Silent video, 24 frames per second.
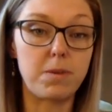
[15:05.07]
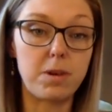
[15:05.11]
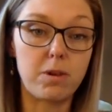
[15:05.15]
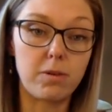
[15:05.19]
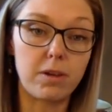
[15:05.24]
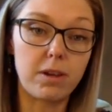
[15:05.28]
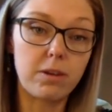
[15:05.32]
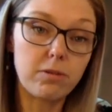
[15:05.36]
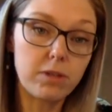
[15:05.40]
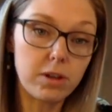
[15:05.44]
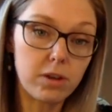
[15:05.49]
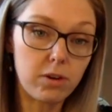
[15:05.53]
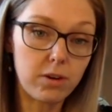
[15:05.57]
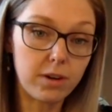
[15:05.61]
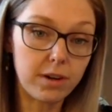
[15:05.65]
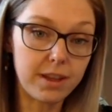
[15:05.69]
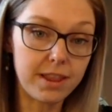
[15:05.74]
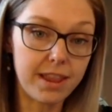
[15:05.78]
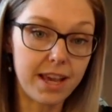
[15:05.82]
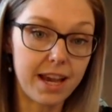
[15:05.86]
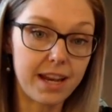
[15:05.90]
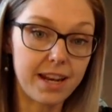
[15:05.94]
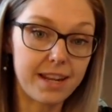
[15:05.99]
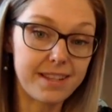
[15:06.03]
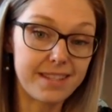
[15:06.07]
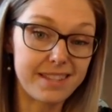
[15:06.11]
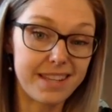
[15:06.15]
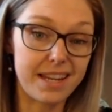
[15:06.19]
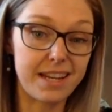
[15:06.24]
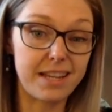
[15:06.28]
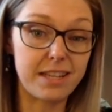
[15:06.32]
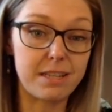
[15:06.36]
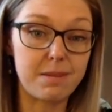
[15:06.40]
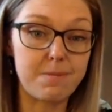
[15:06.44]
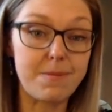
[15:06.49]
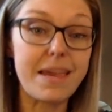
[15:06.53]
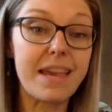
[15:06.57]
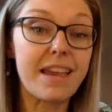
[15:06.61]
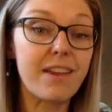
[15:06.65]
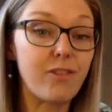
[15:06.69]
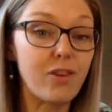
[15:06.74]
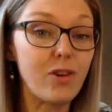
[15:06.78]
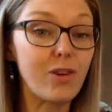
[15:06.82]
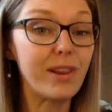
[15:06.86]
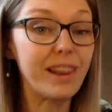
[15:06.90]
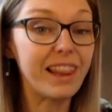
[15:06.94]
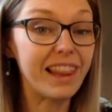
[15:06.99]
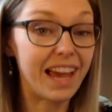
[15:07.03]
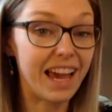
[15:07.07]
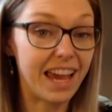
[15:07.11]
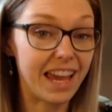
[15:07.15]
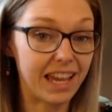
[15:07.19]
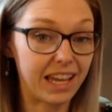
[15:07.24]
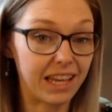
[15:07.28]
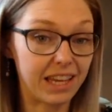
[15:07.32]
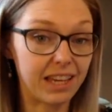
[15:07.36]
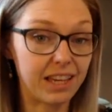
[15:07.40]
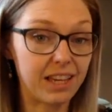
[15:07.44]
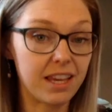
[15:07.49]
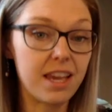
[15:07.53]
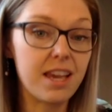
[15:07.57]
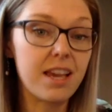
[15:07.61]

you can record that and send it to me if you'd like.